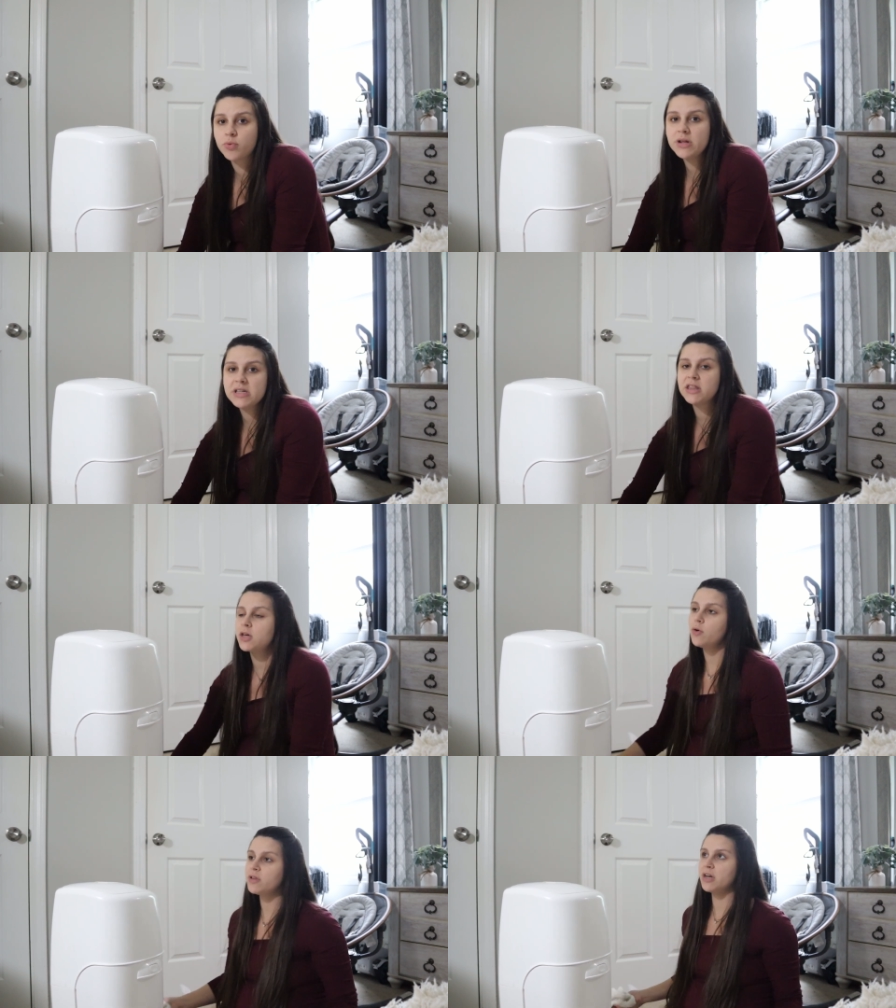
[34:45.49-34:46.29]
Really,
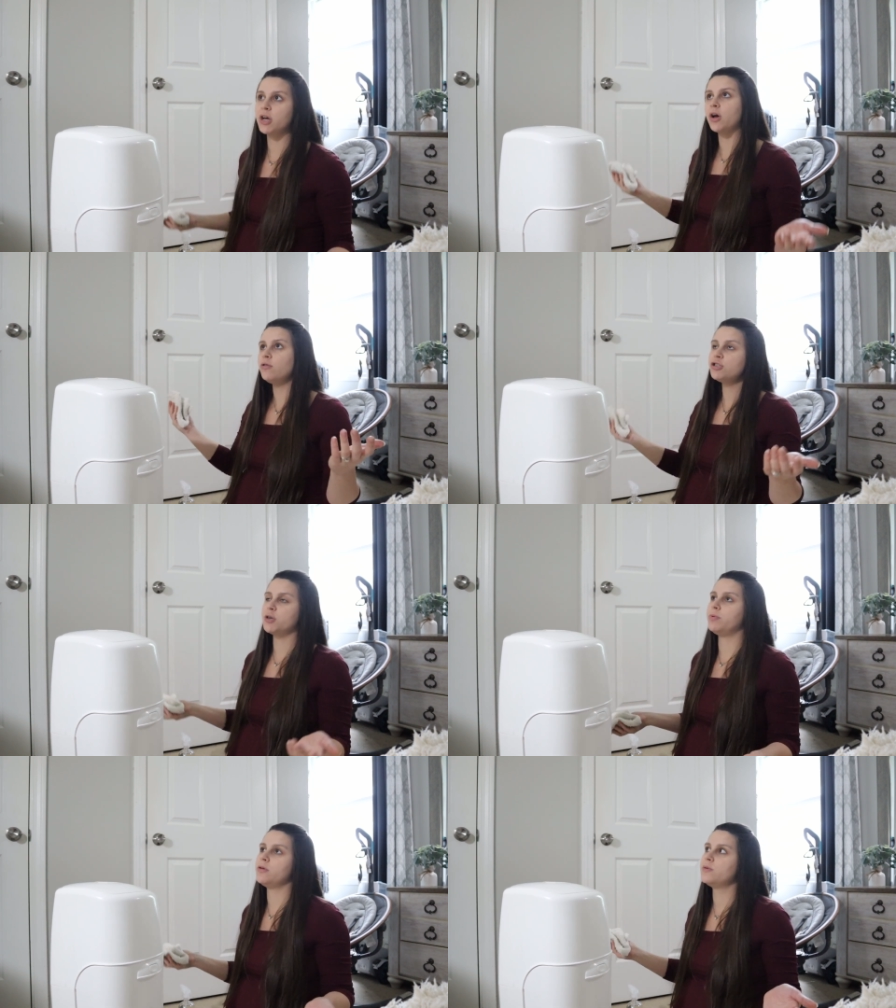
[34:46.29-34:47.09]
the only
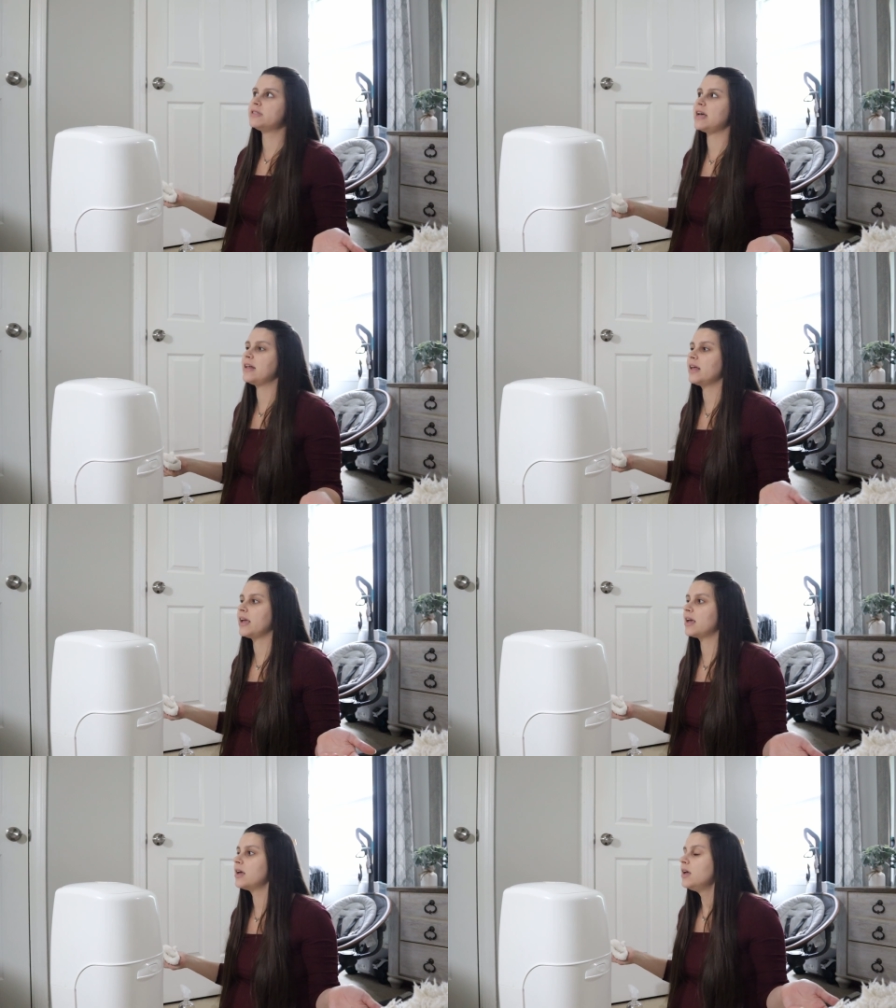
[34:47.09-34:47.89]
negotiable was that
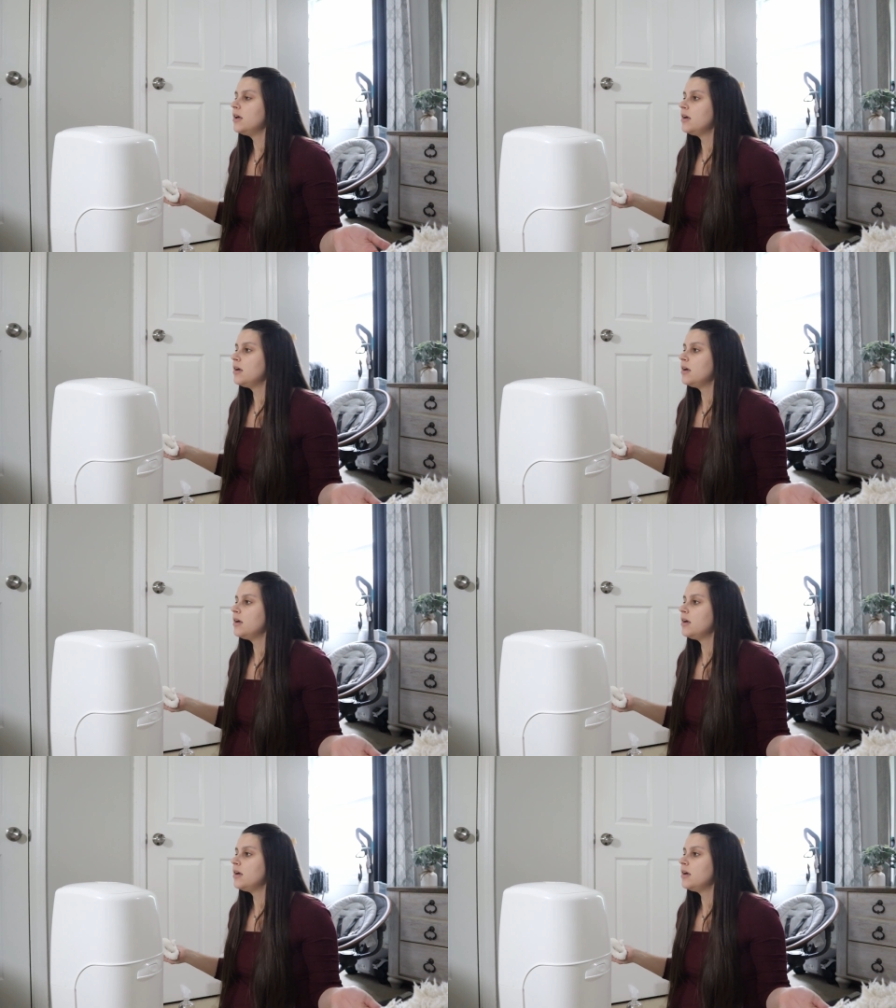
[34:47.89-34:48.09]
like